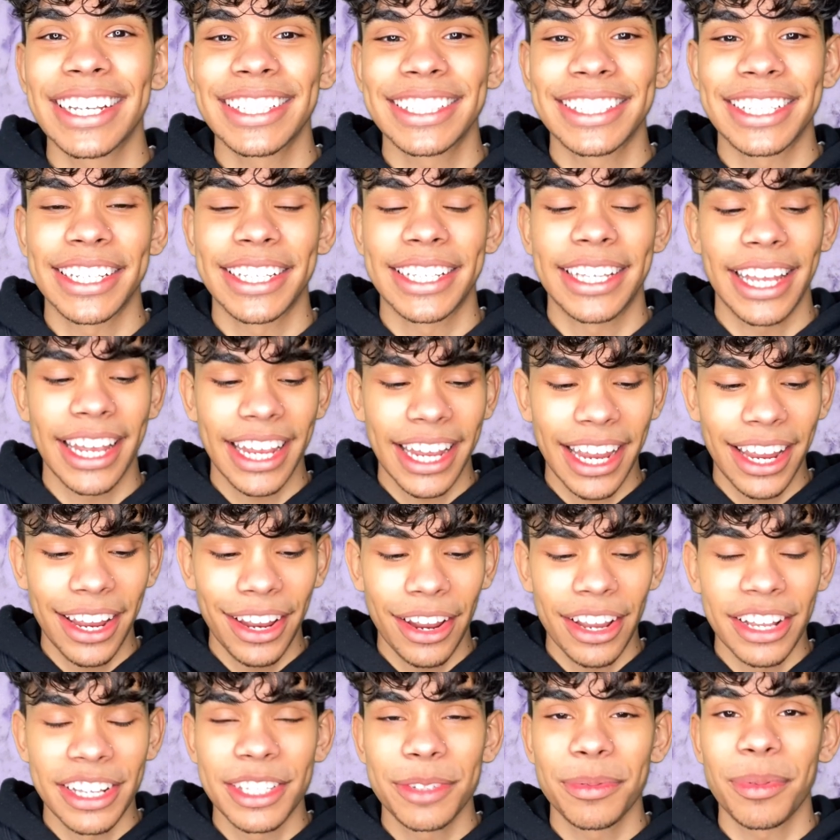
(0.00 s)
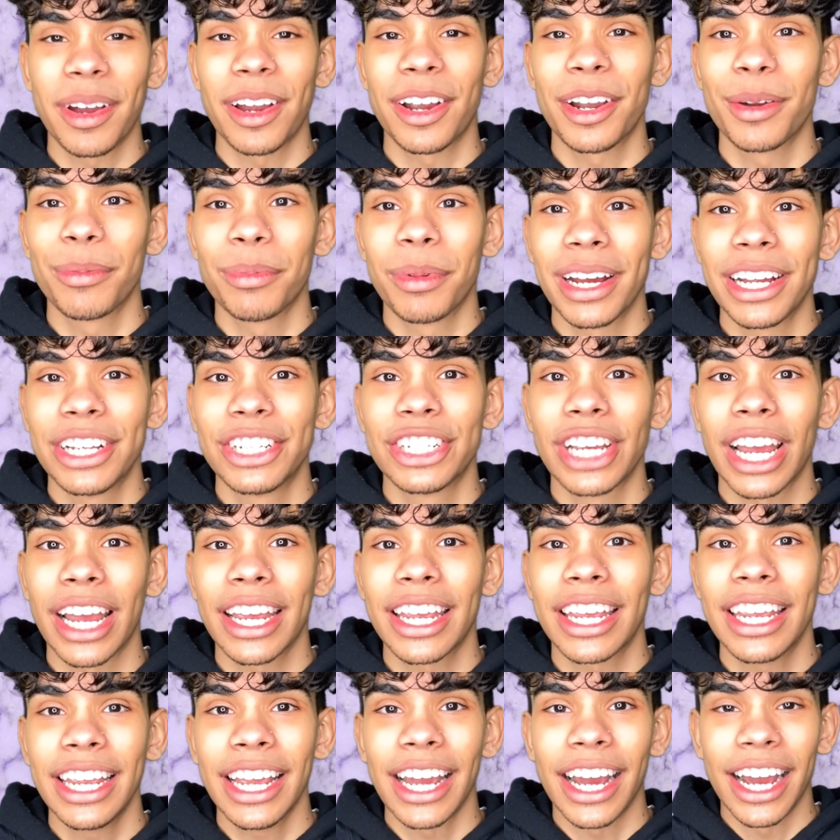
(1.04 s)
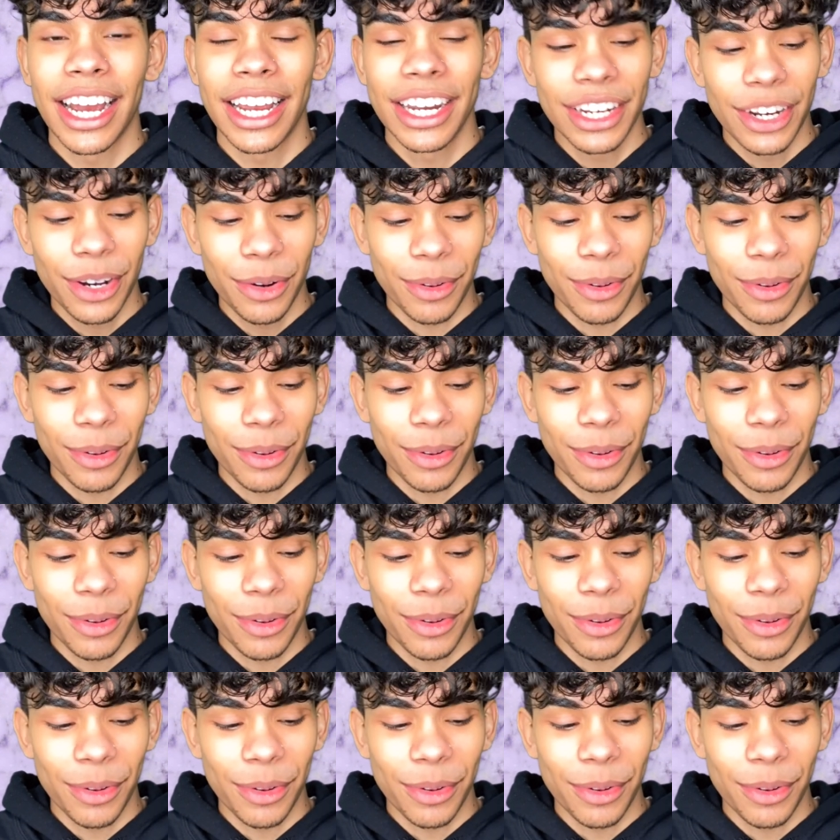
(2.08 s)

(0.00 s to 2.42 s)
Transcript: Today, inspired by Jackie Aina,